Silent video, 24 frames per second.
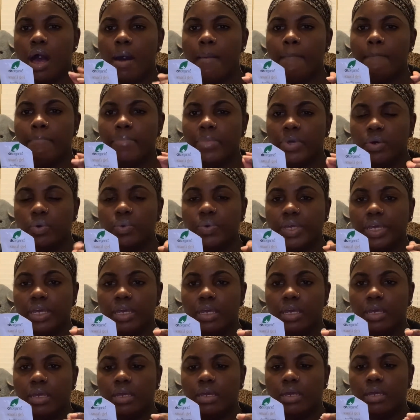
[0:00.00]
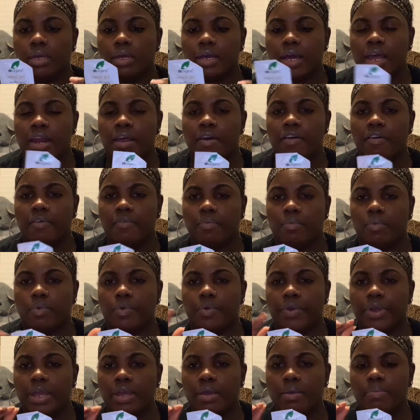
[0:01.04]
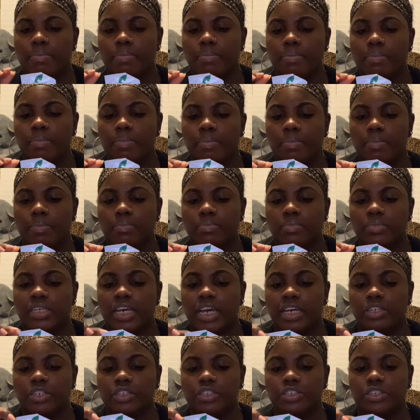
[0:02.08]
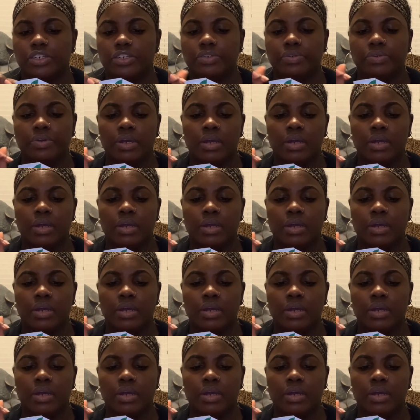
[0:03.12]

milky kind of cream texture